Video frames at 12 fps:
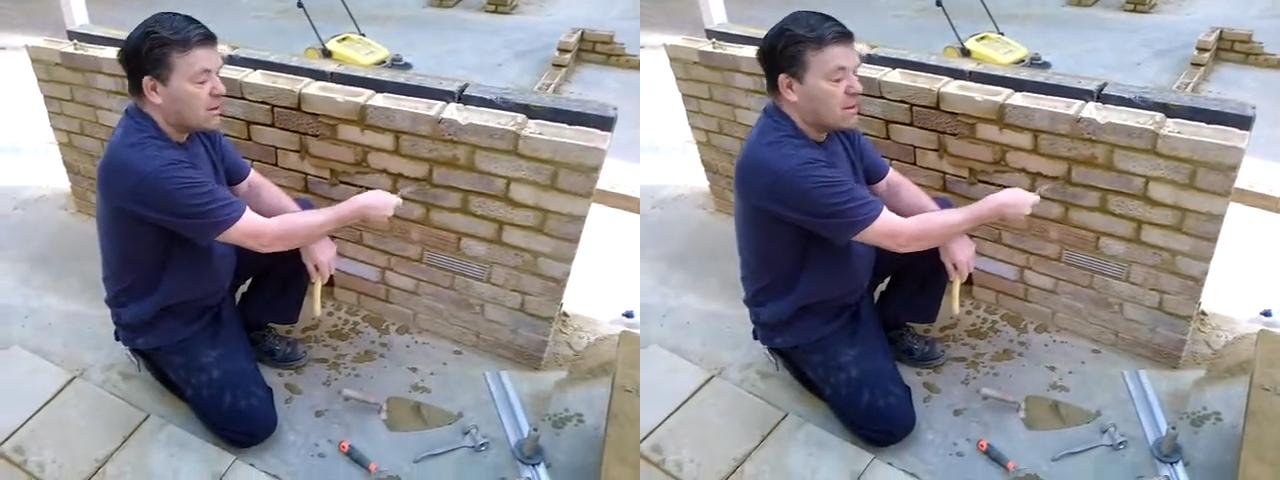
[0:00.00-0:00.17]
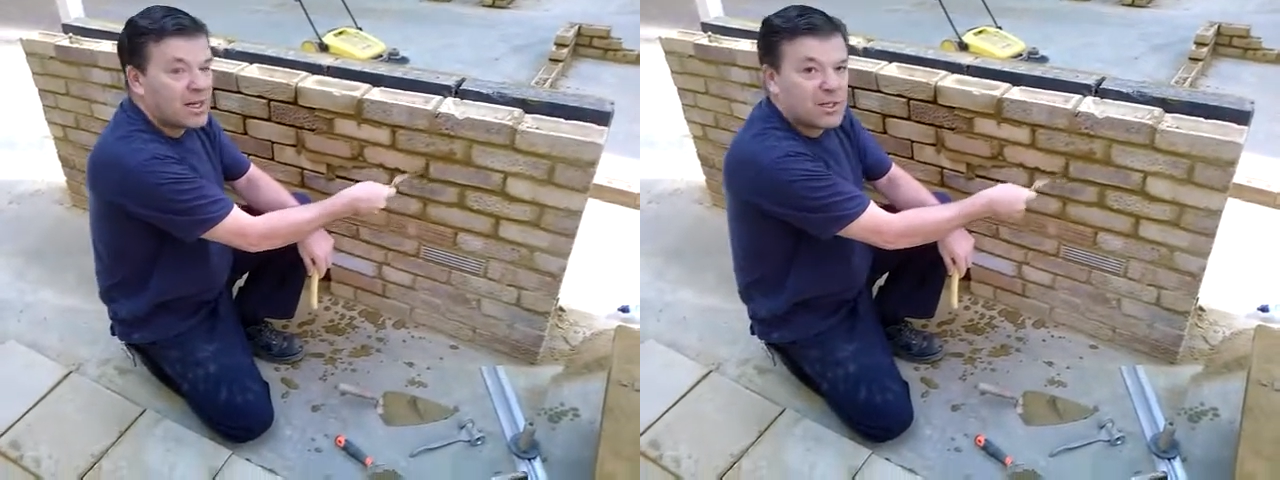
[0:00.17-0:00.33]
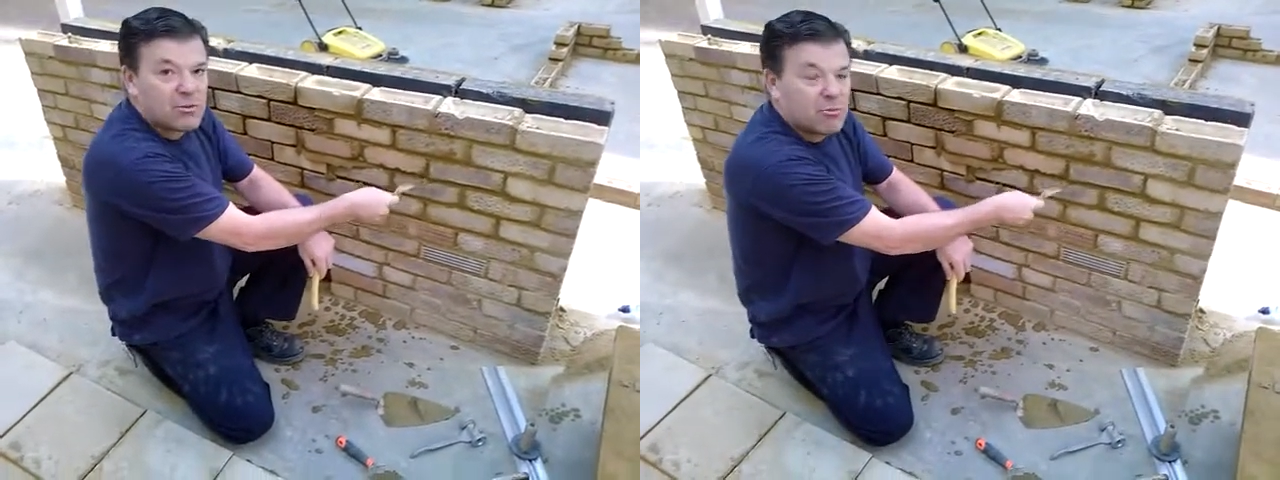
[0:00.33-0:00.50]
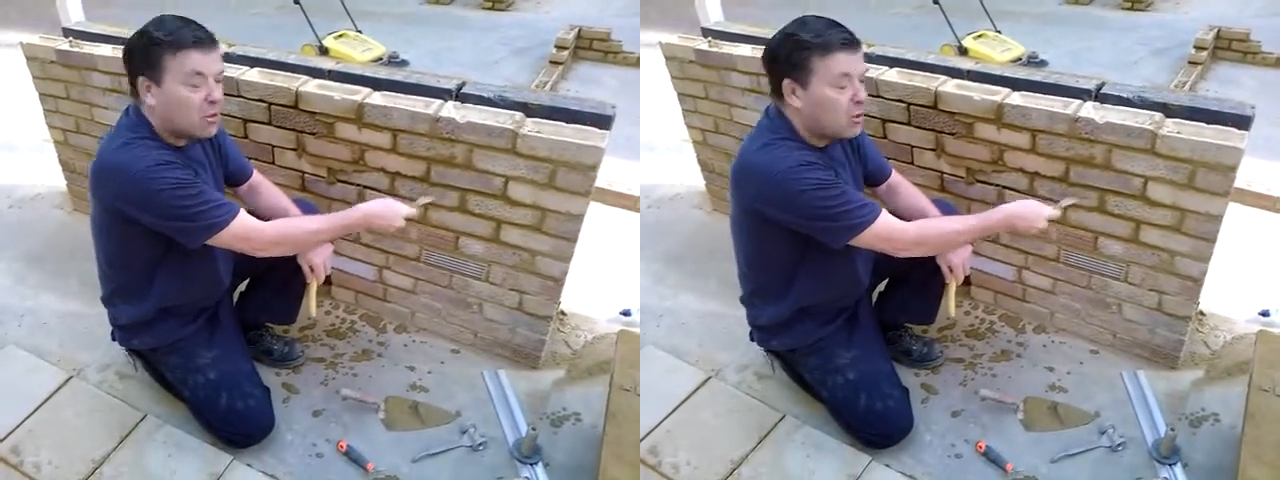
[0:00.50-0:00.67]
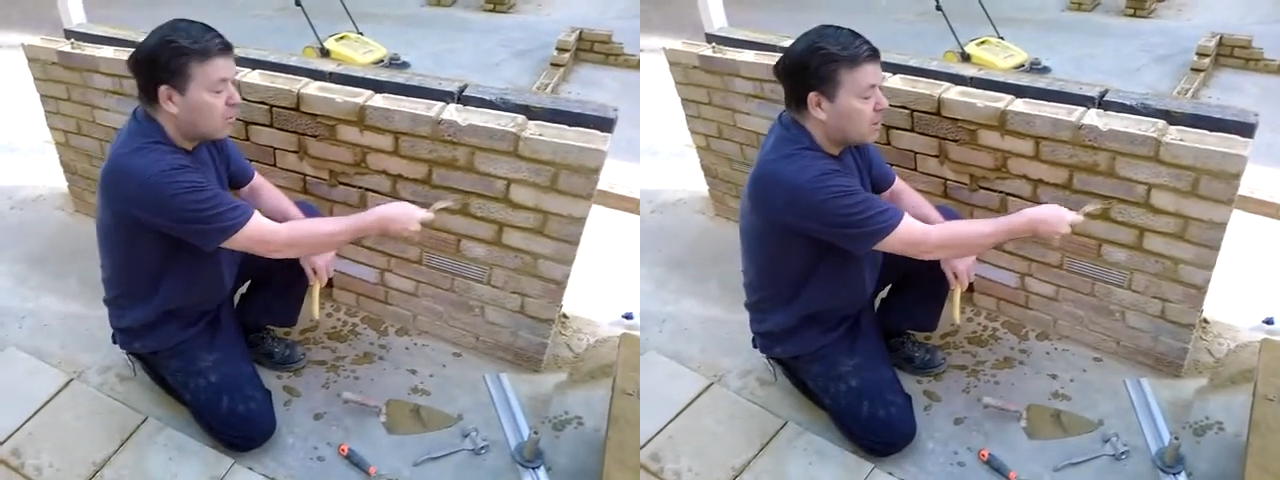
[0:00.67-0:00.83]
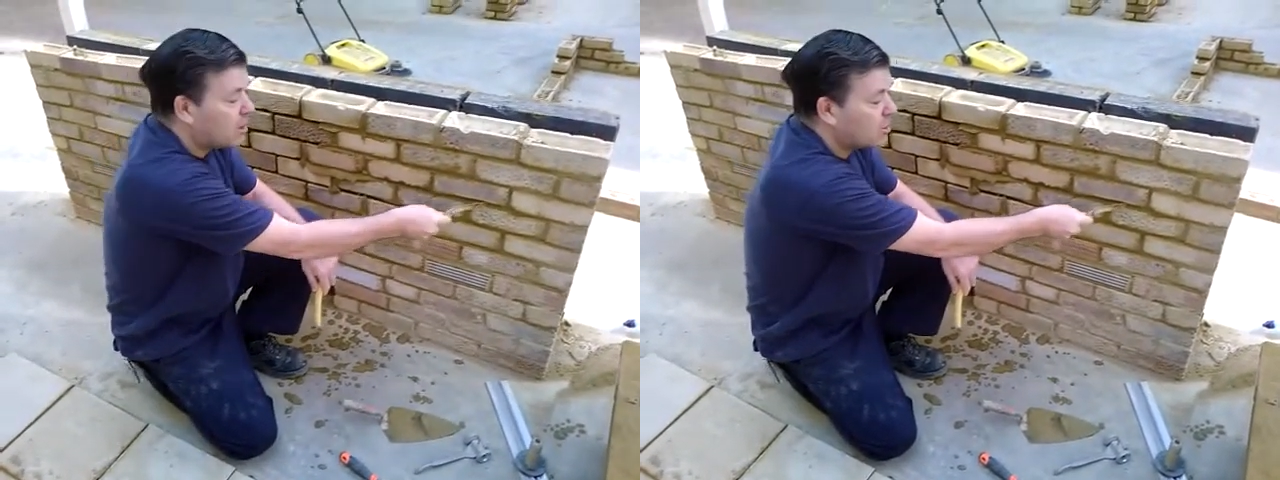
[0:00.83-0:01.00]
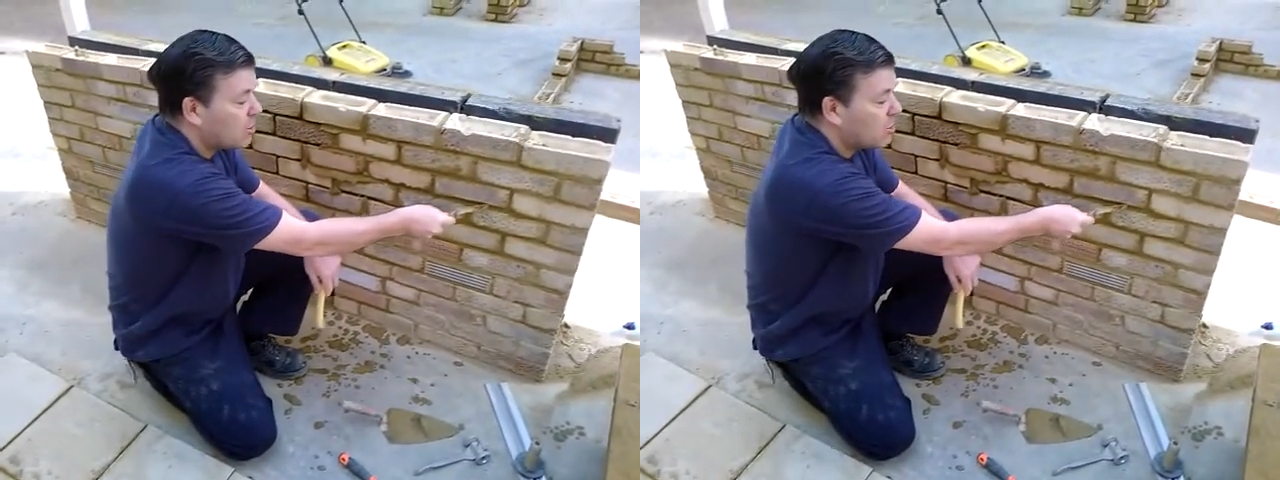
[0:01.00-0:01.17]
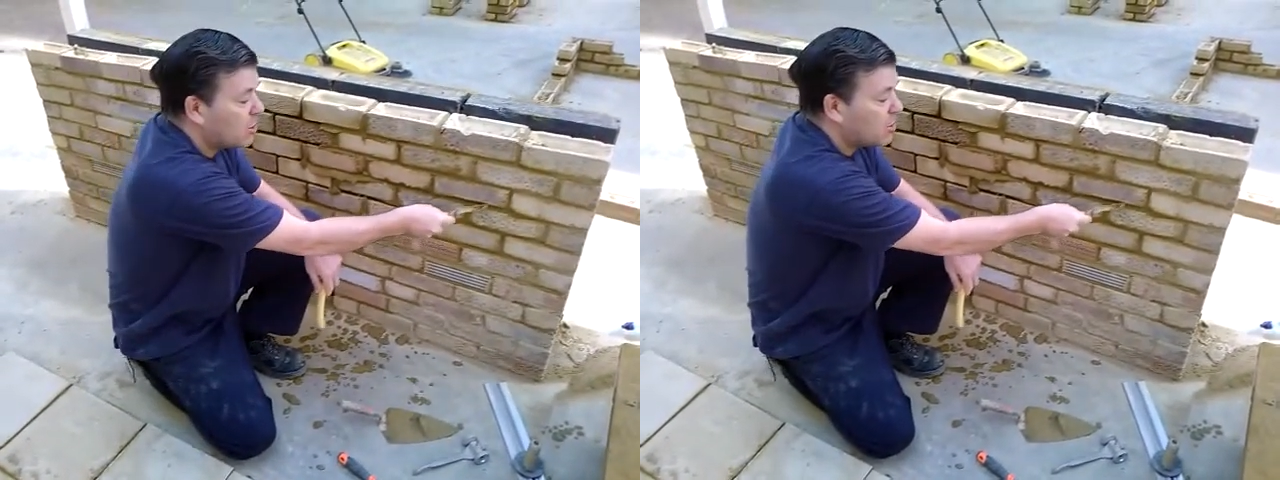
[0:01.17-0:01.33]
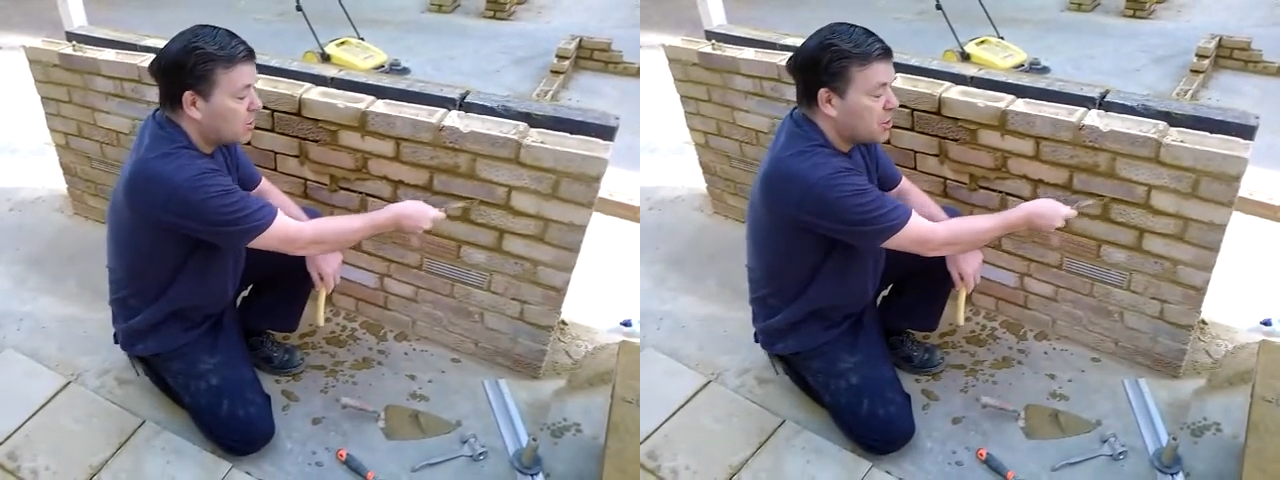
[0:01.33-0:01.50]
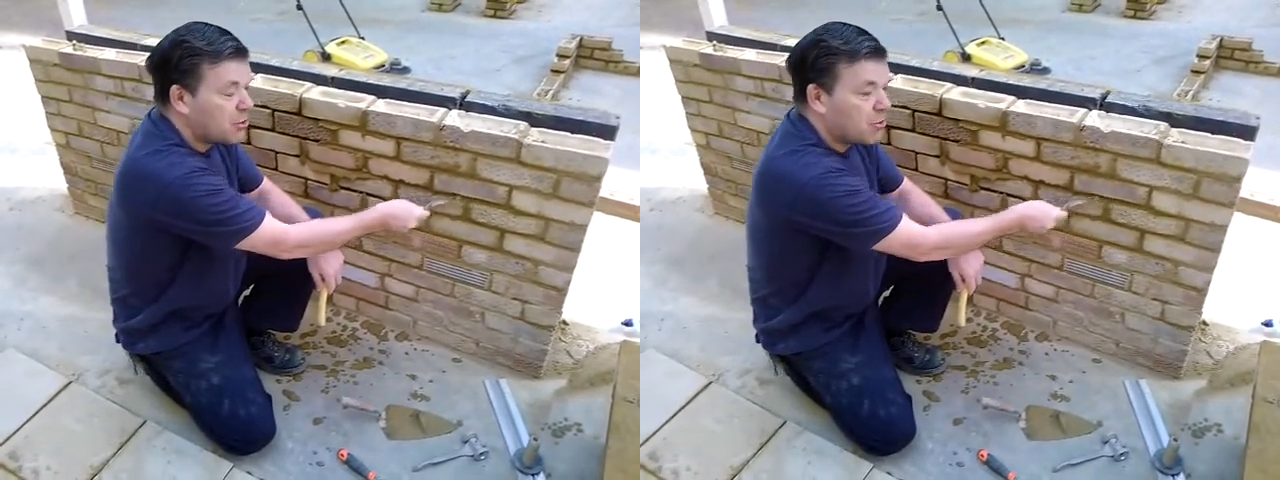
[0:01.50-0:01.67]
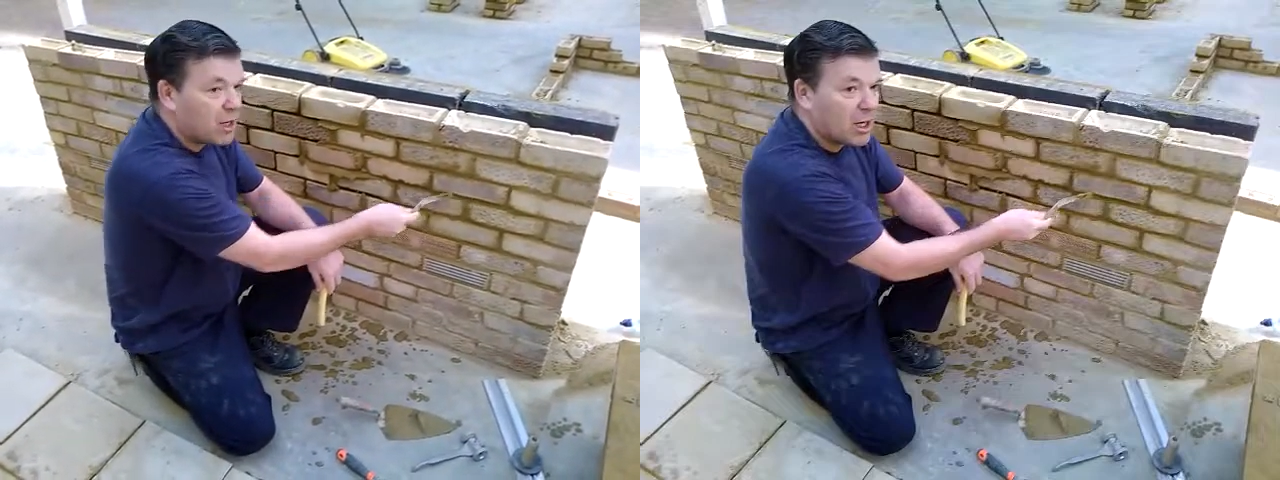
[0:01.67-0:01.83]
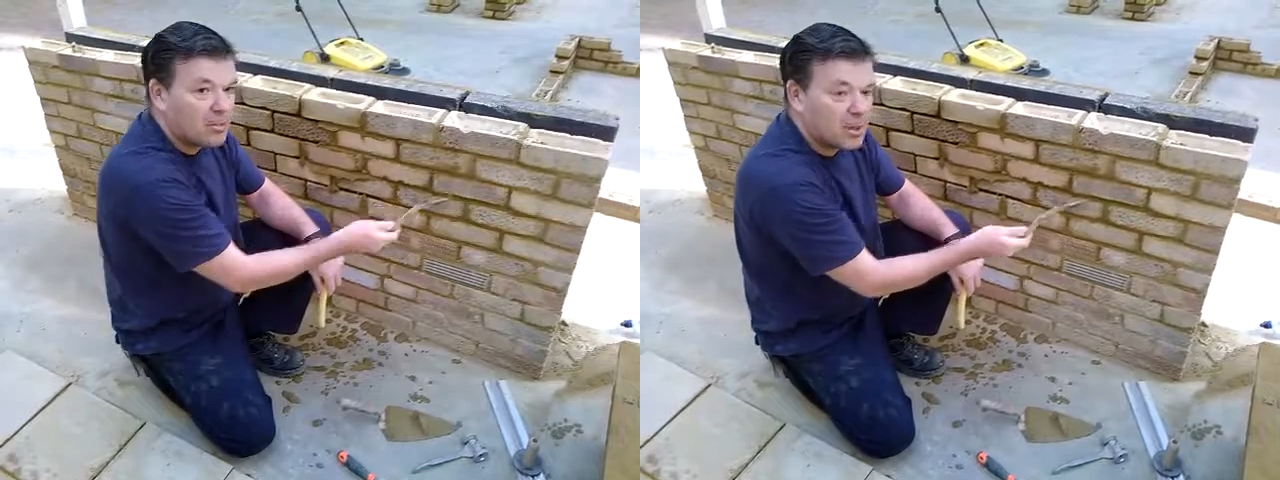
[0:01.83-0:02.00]
That's wrong, because all you're doing is
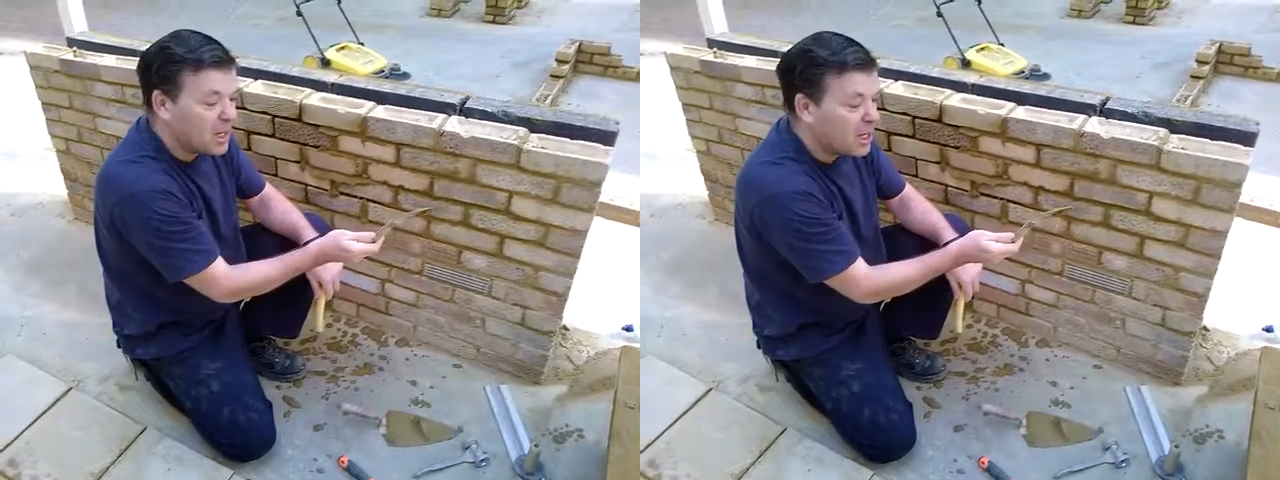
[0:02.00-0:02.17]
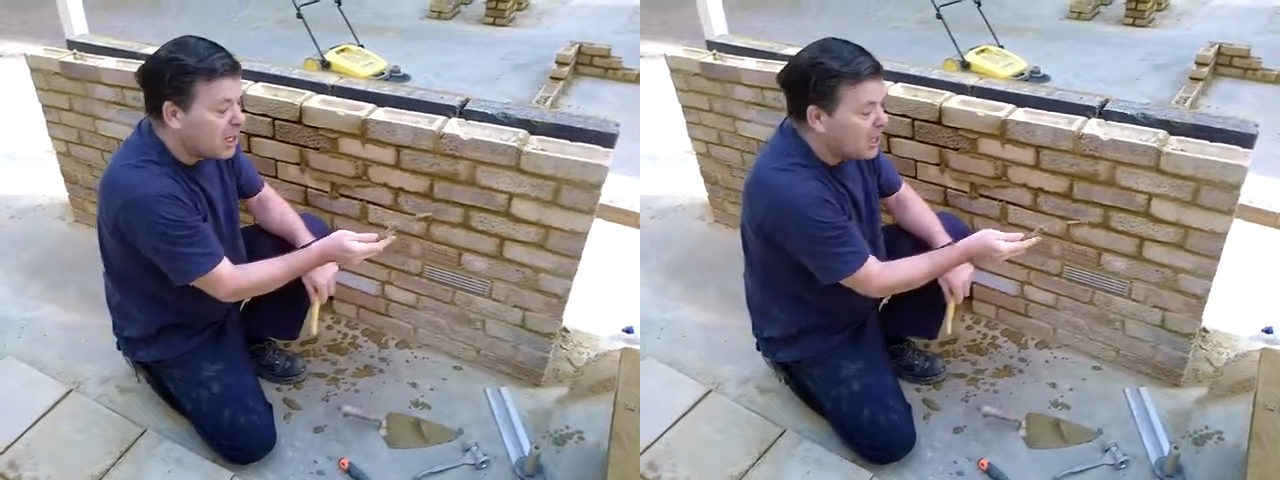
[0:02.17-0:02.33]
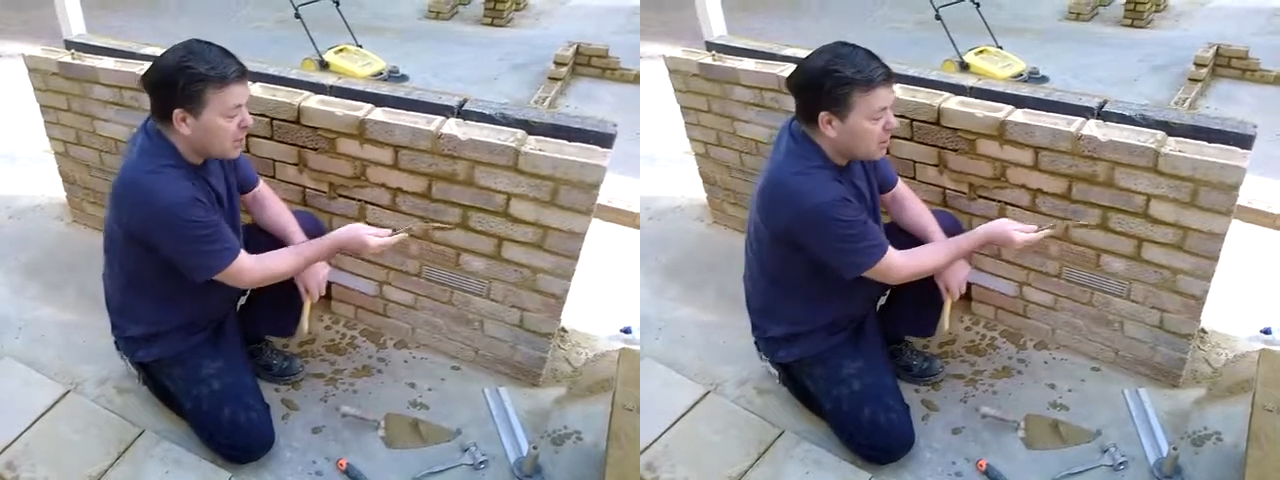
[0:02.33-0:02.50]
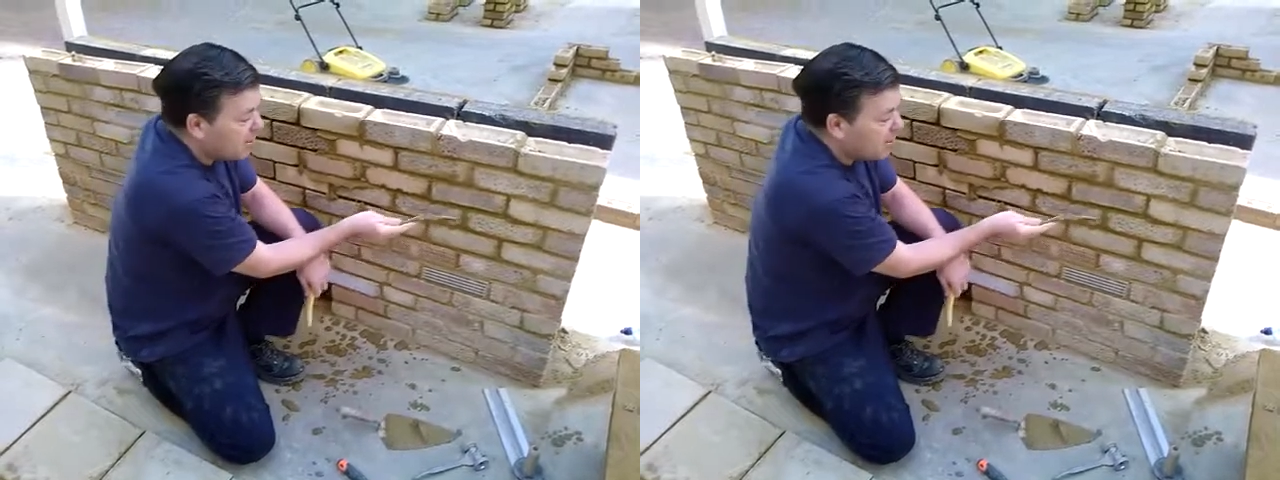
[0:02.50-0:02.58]
scraping. You